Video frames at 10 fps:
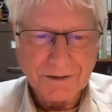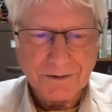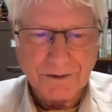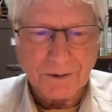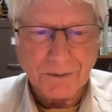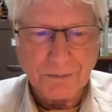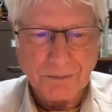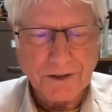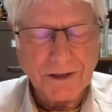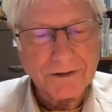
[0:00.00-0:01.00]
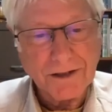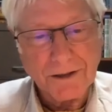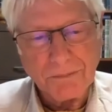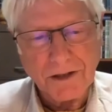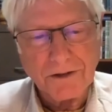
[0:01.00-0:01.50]
So I, I
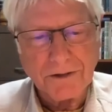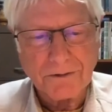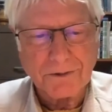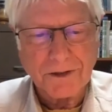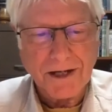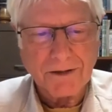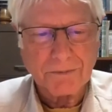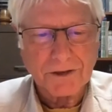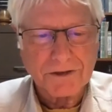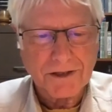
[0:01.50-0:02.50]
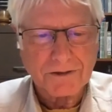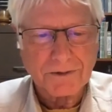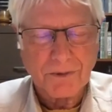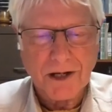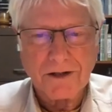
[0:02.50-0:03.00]
married her for that because I was
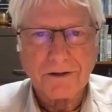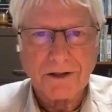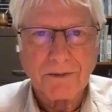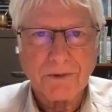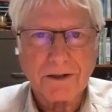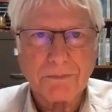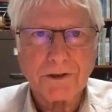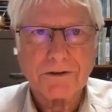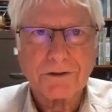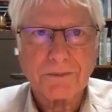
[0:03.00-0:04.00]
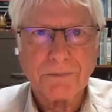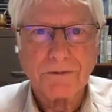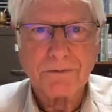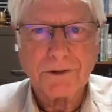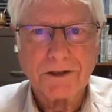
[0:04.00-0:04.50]
a writer and I wanted pictures of big
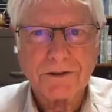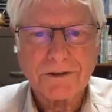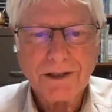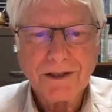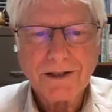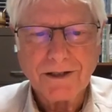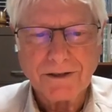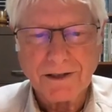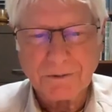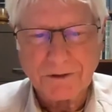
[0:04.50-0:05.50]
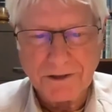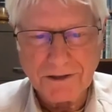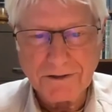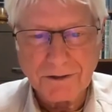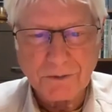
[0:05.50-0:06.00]
fish. And that was the
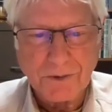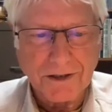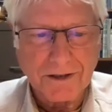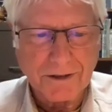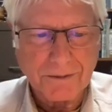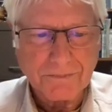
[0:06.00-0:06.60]
easiest way to get them.